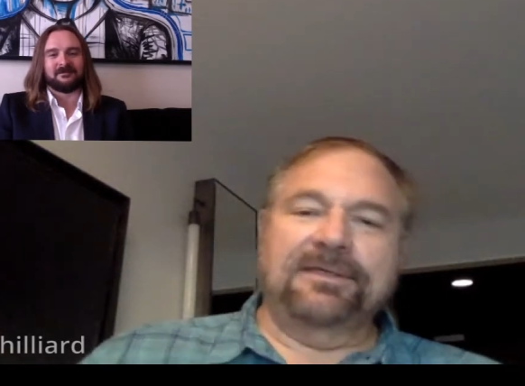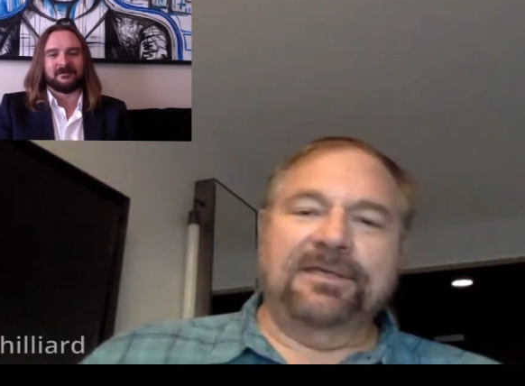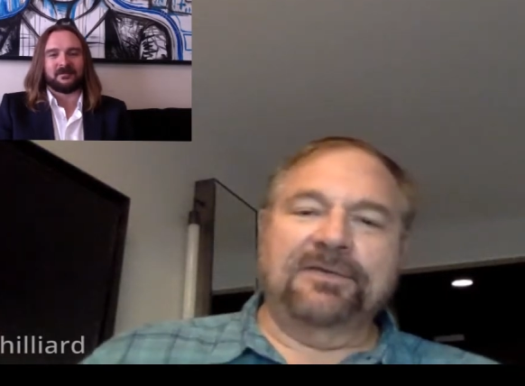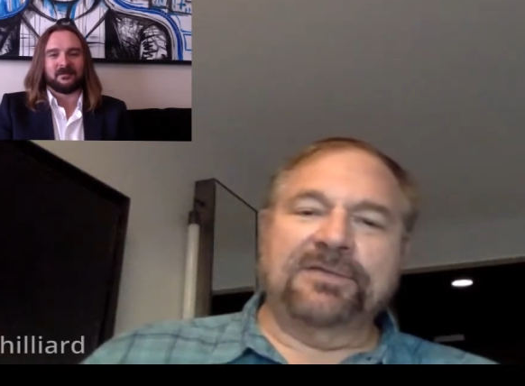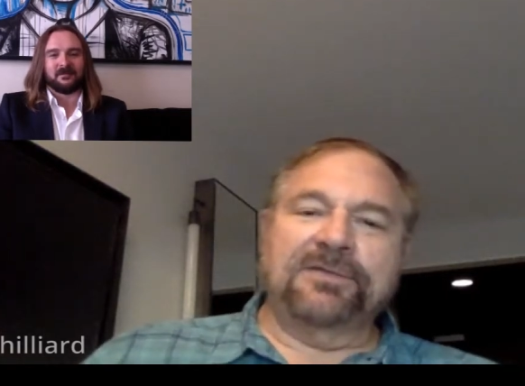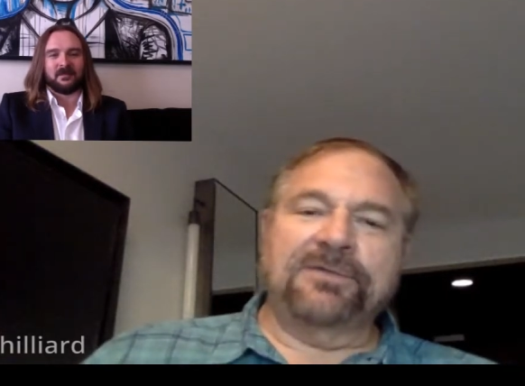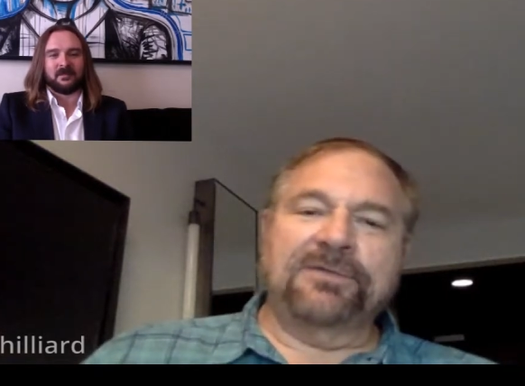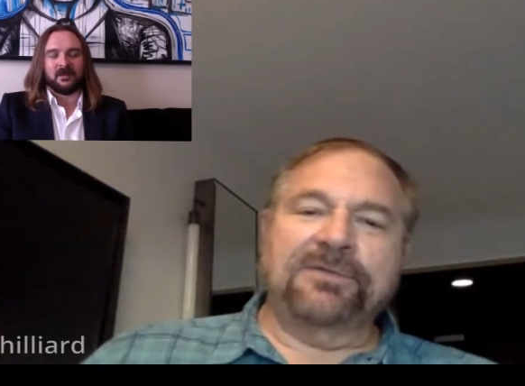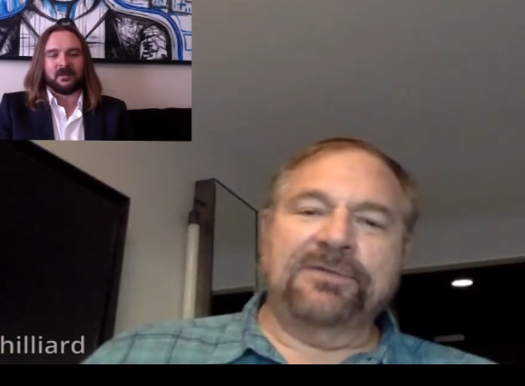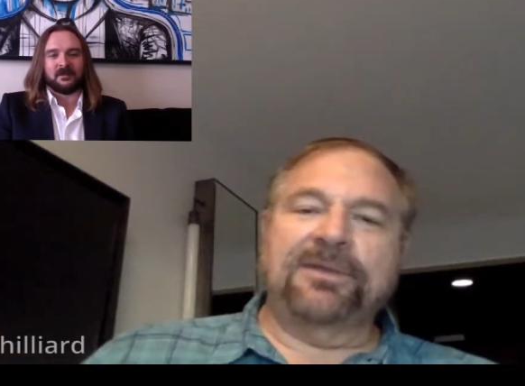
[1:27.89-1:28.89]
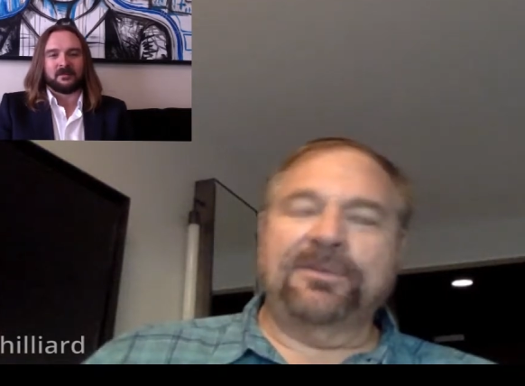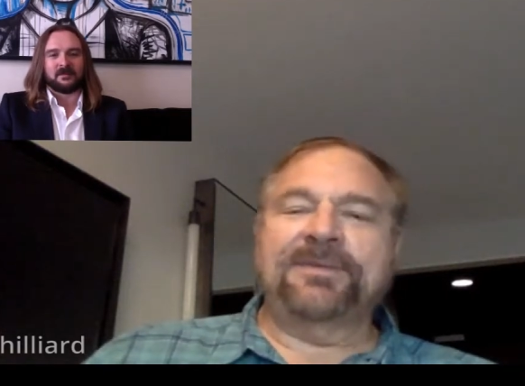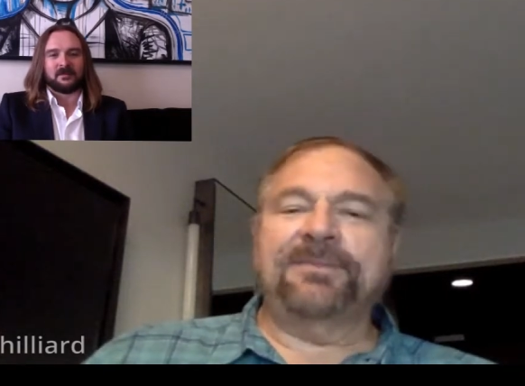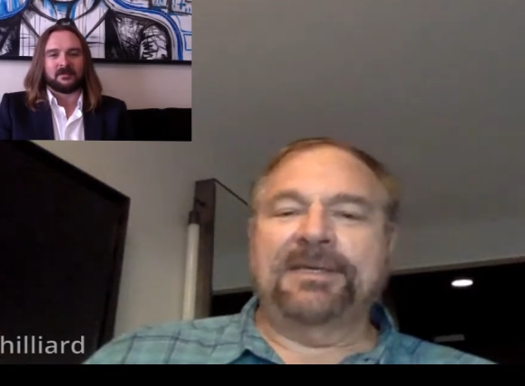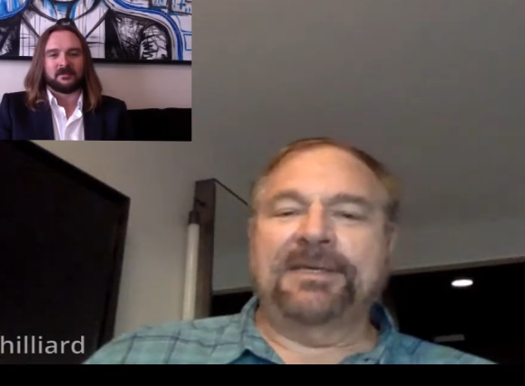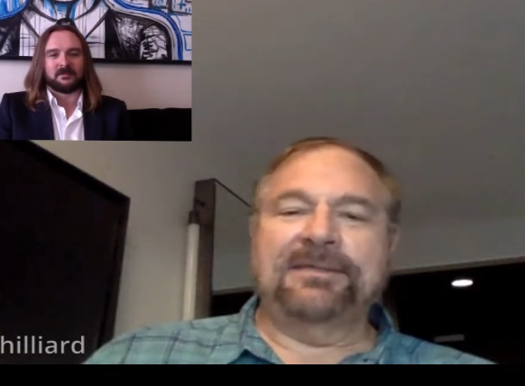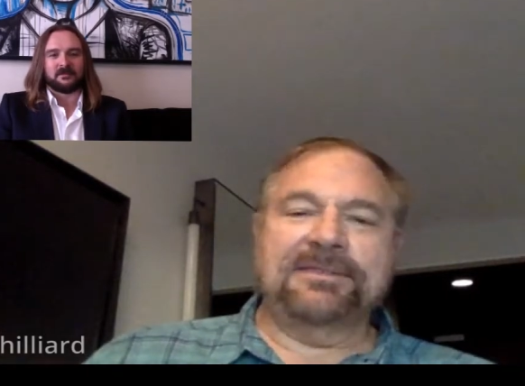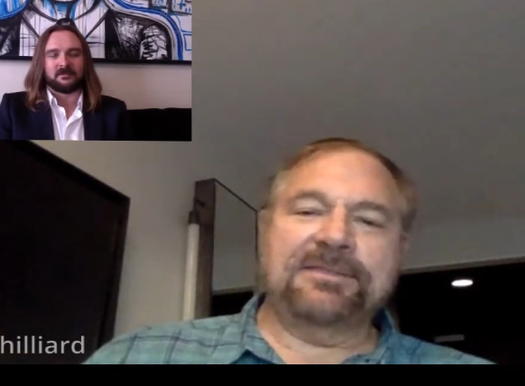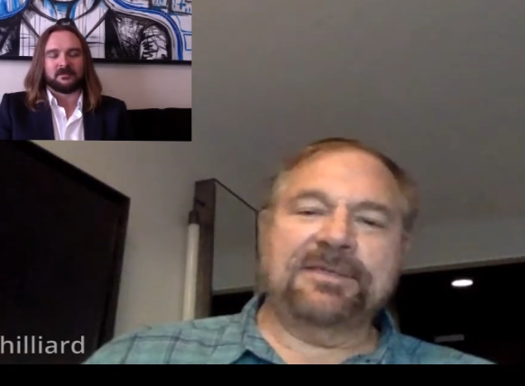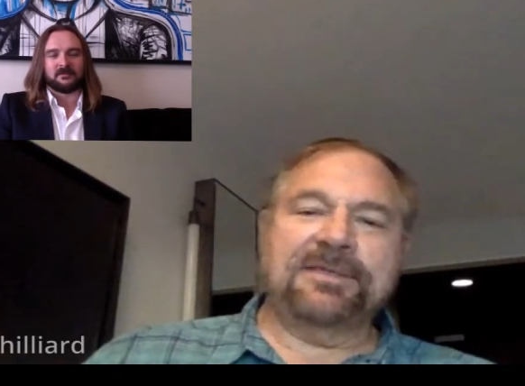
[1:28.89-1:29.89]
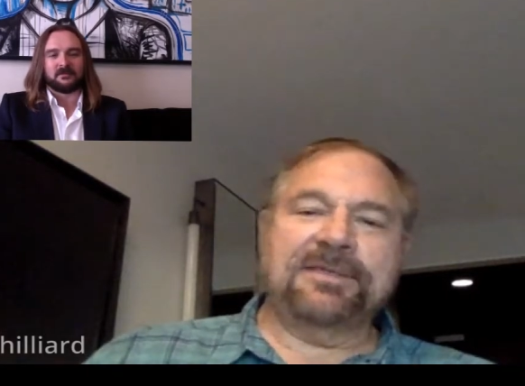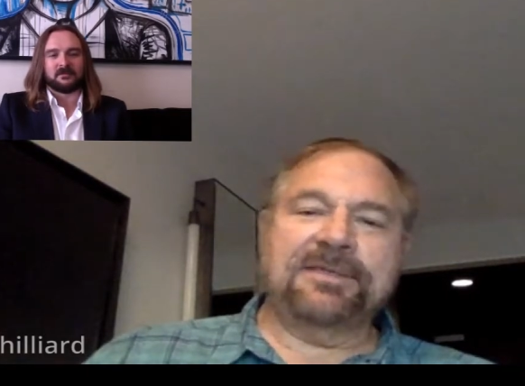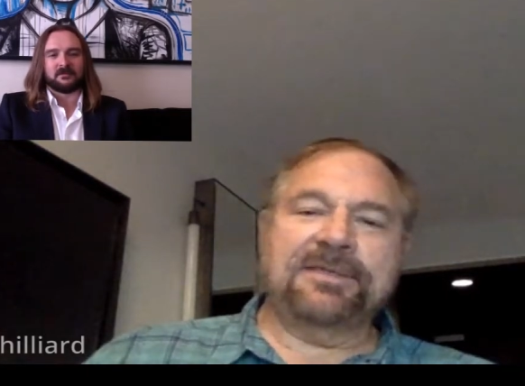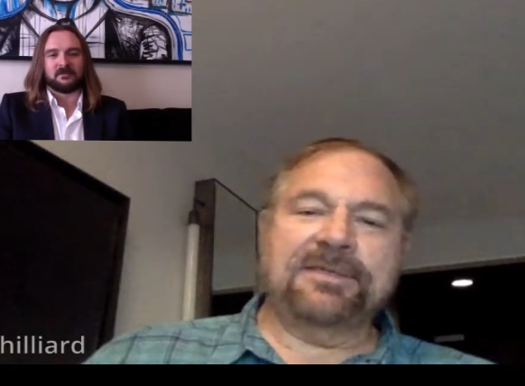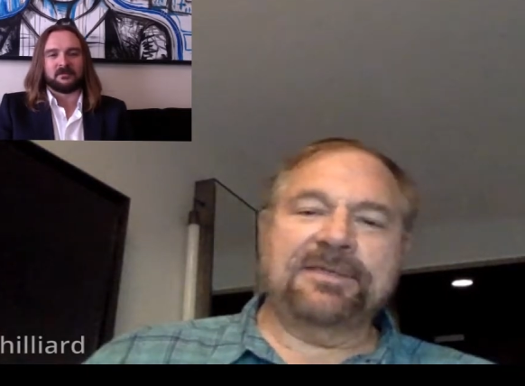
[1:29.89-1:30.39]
Speaker 1: you know, deal with the human being that's going